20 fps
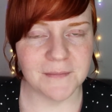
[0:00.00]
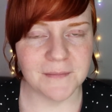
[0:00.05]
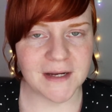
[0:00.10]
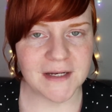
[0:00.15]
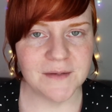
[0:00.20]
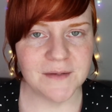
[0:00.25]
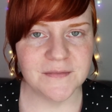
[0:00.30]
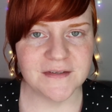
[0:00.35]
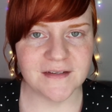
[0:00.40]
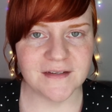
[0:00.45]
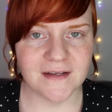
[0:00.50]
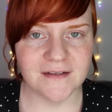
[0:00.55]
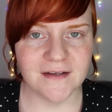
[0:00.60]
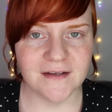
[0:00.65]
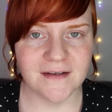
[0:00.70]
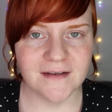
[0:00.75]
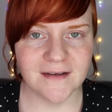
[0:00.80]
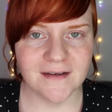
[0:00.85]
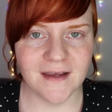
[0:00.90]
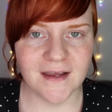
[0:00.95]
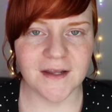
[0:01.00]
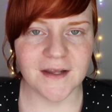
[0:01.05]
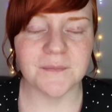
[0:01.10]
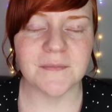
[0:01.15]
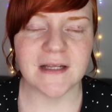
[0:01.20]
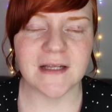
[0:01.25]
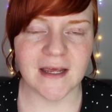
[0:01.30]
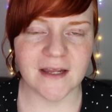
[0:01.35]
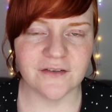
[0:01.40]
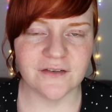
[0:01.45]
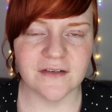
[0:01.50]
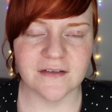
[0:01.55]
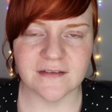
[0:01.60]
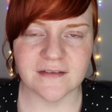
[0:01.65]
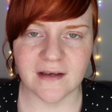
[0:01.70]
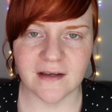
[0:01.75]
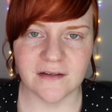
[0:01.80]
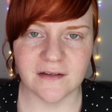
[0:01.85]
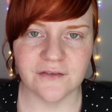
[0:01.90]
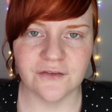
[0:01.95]
My name's Tanya and I'm glad you
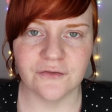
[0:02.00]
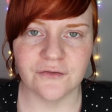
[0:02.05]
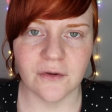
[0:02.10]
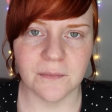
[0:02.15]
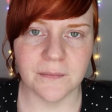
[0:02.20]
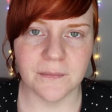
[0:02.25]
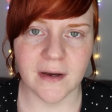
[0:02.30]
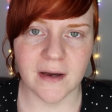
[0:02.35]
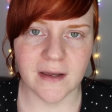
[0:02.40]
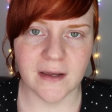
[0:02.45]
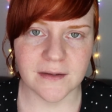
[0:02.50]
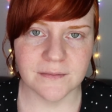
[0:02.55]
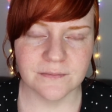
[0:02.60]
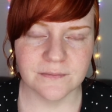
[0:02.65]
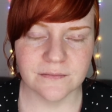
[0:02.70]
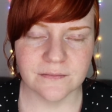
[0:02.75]
decided to drop by.